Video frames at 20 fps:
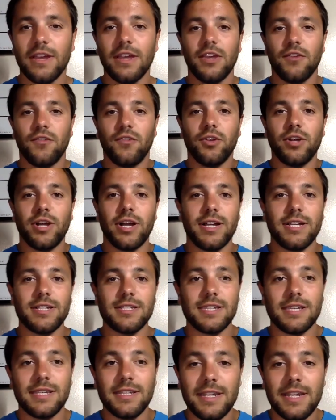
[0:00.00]
If you guys
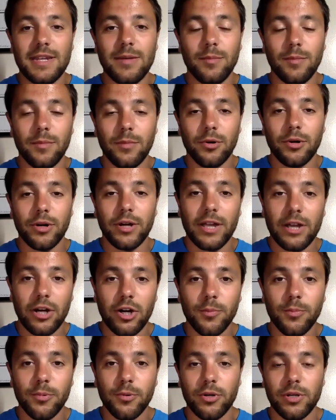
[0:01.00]
need more
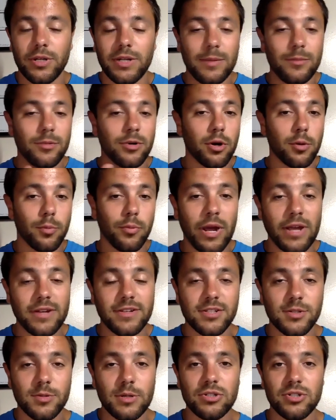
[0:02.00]
help or need more practice
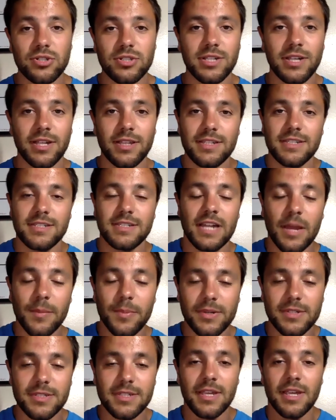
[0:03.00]
questions on these
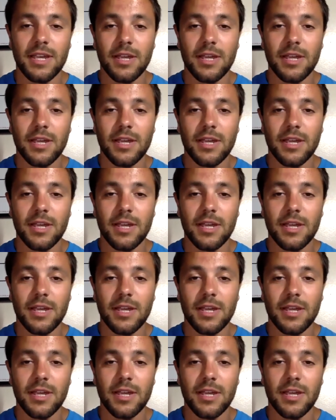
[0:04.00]
topics,